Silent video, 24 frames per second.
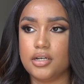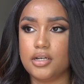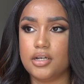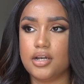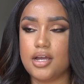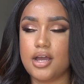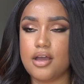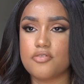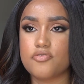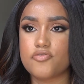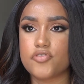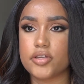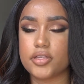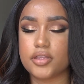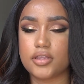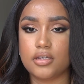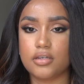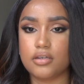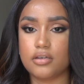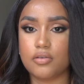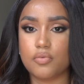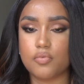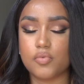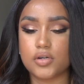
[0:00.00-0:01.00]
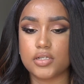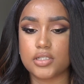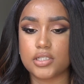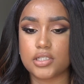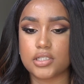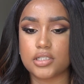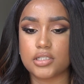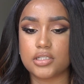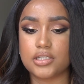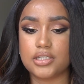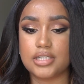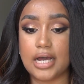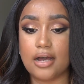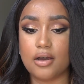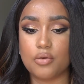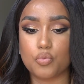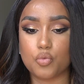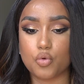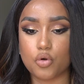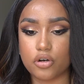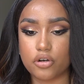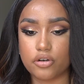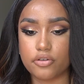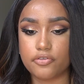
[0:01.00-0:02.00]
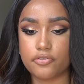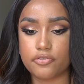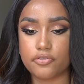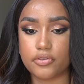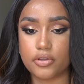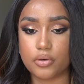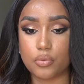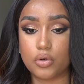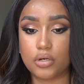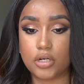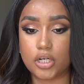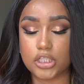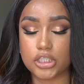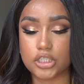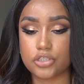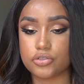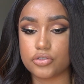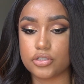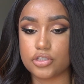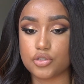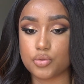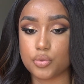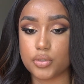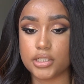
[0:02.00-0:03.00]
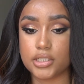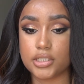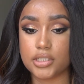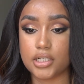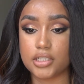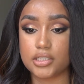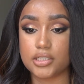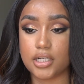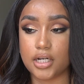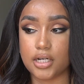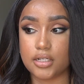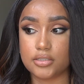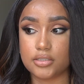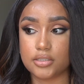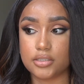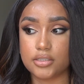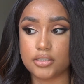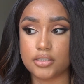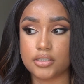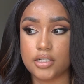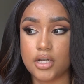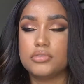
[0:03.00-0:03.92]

everything was not worth the $129.